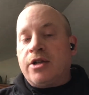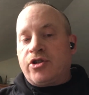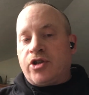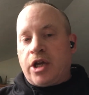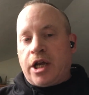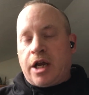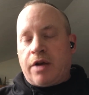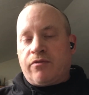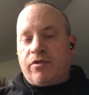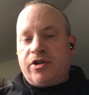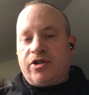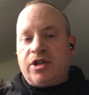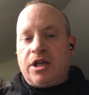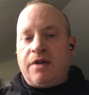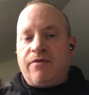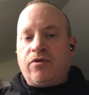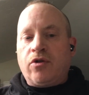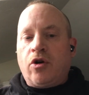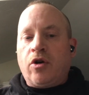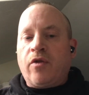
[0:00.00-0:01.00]
so you can
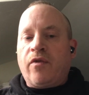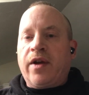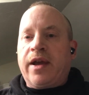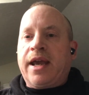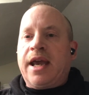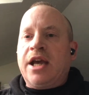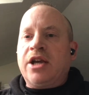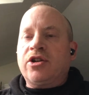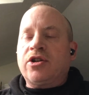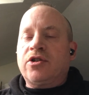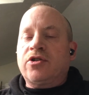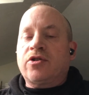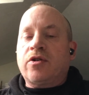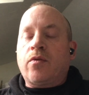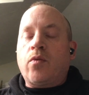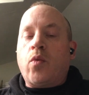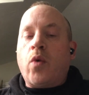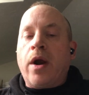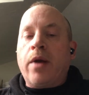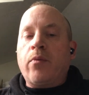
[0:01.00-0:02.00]
receive notifications
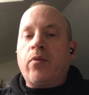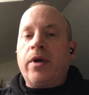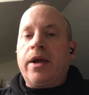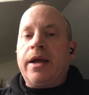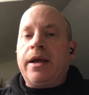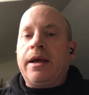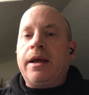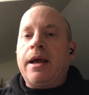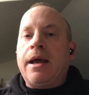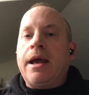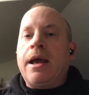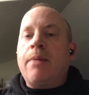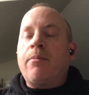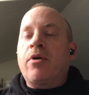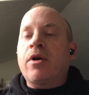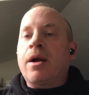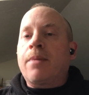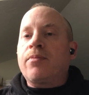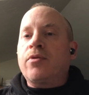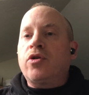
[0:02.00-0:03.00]
of when we
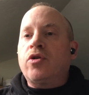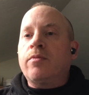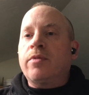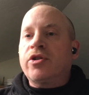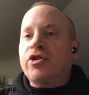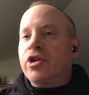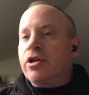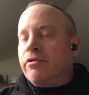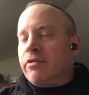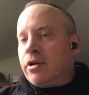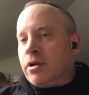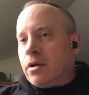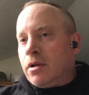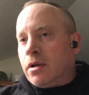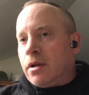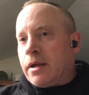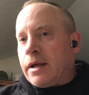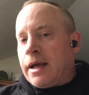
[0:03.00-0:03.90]
put up new material.